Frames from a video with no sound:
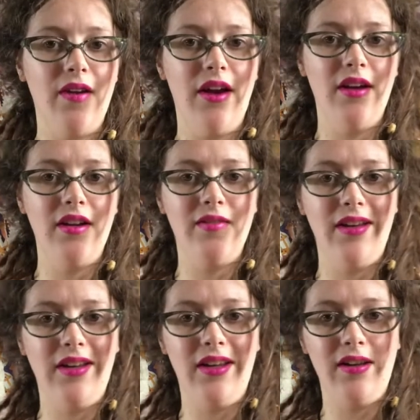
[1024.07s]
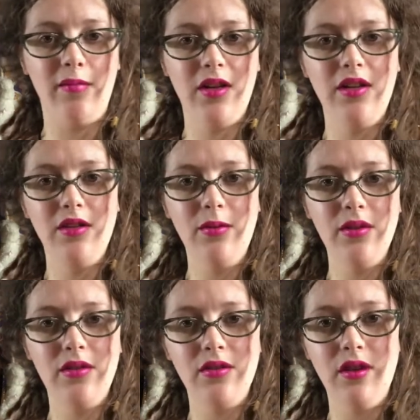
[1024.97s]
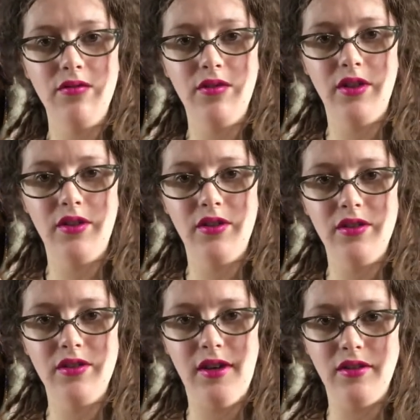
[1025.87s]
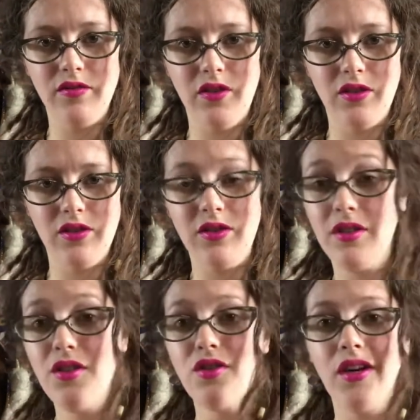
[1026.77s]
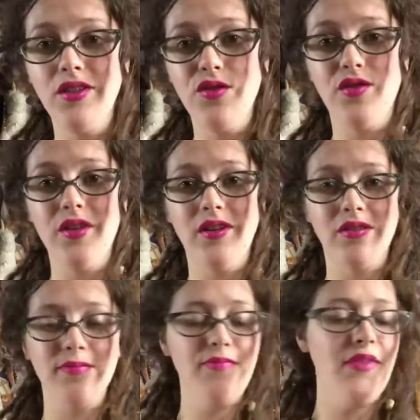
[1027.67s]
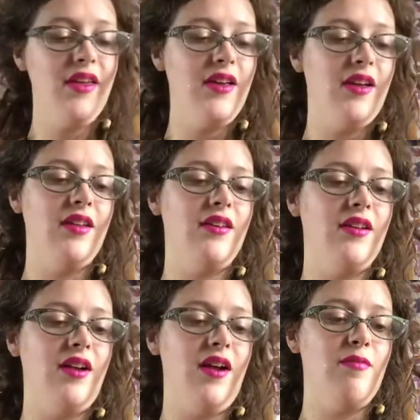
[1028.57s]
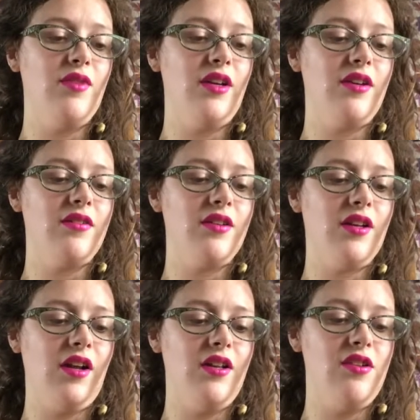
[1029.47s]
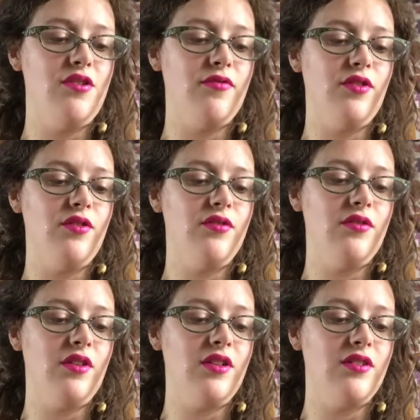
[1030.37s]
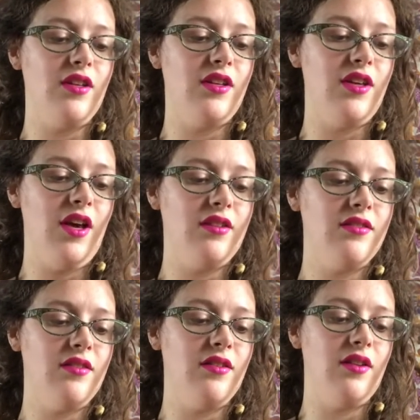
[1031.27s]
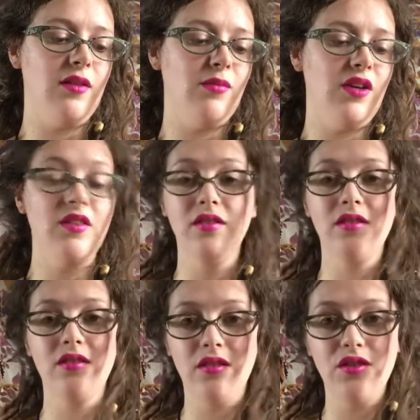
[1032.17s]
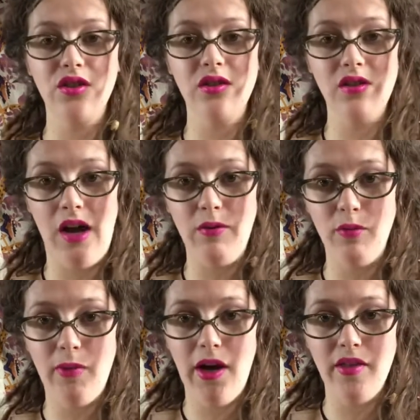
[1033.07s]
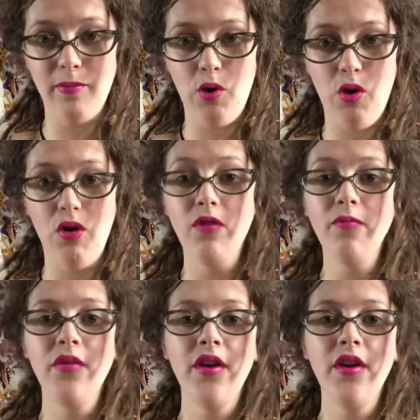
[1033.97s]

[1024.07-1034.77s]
I can. But he's always discovering the good snacks first because he tries new things. And then I'm like, can I eat your food? And he's like, yes. And then I'm like, this is delicious. I will buy them all.